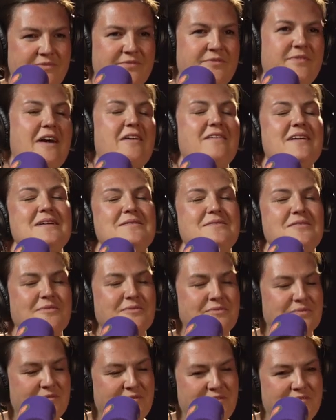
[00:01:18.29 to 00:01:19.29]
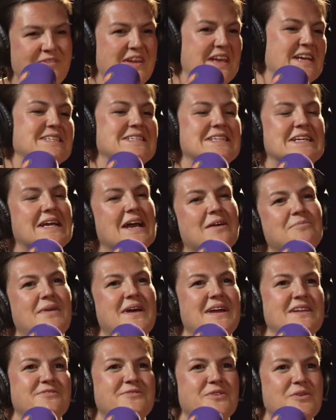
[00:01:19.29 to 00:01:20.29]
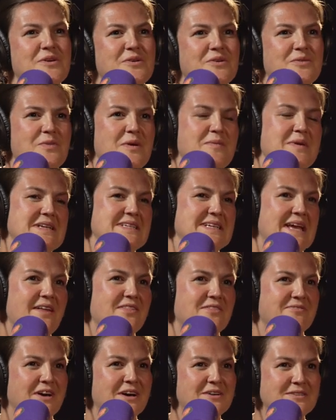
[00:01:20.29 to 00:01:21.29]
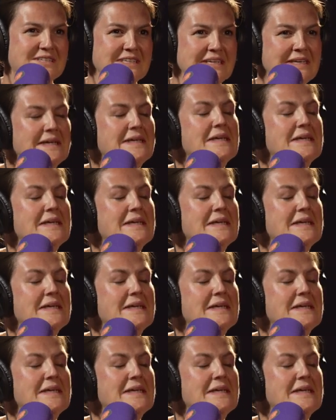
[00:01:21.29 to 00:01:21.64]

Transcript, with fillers: very fiercely campaigned for women to get the vote.